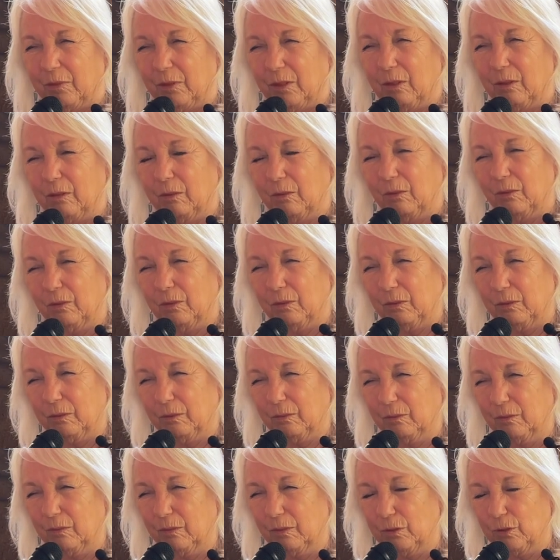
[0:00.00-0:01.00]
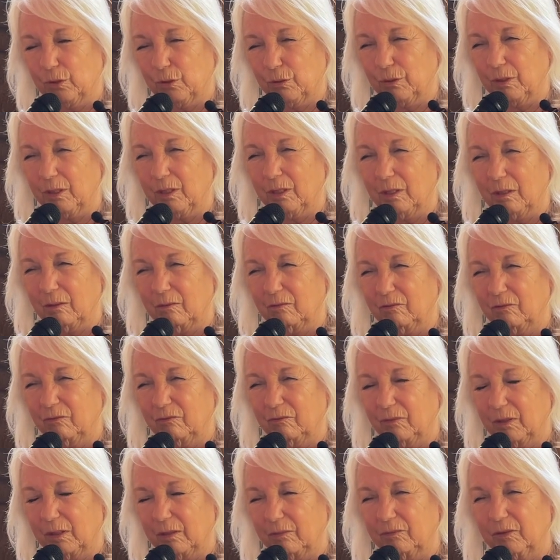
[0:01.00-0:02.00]
the tree
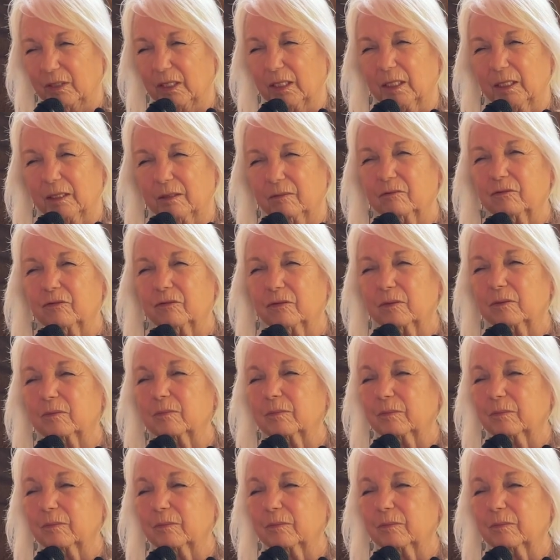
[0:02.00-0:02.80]
of life.